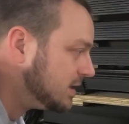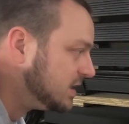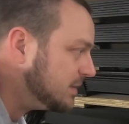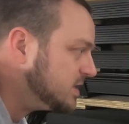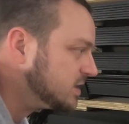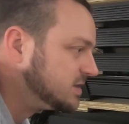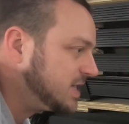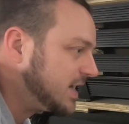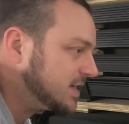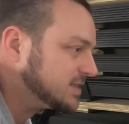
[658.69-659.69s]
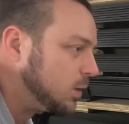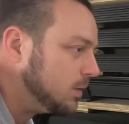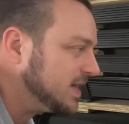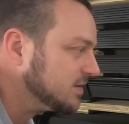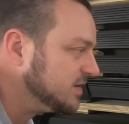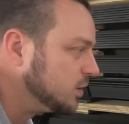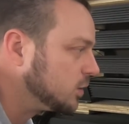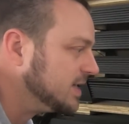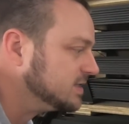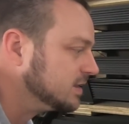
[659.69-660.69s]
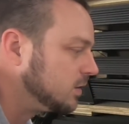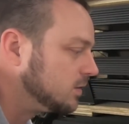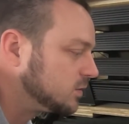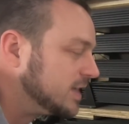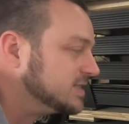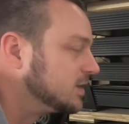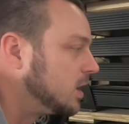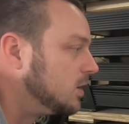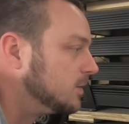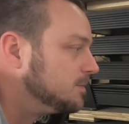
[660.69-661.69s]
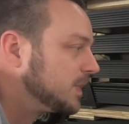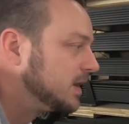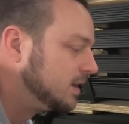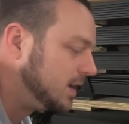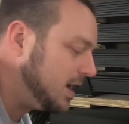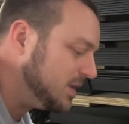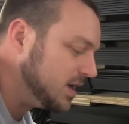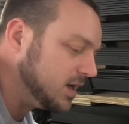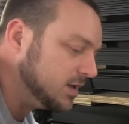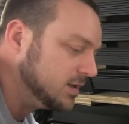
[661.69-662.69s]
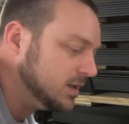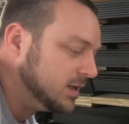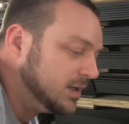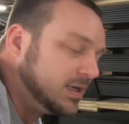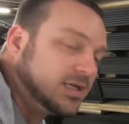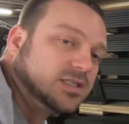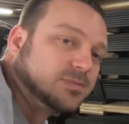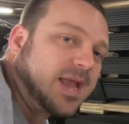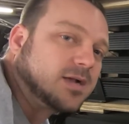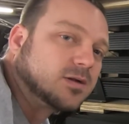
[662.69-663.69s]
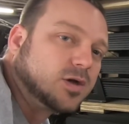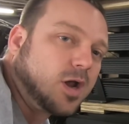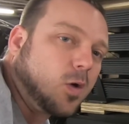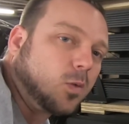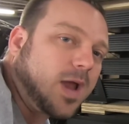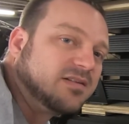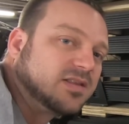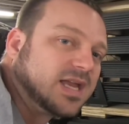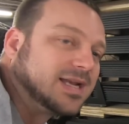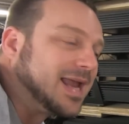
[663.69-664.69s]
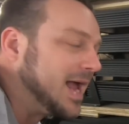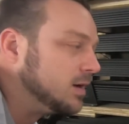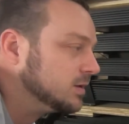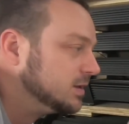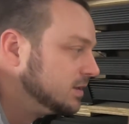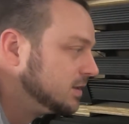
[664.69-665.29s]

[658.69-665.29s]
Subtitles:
give me just a second, because I don't want to make the video crazy long. I'm gonna just make a little note, write everything down,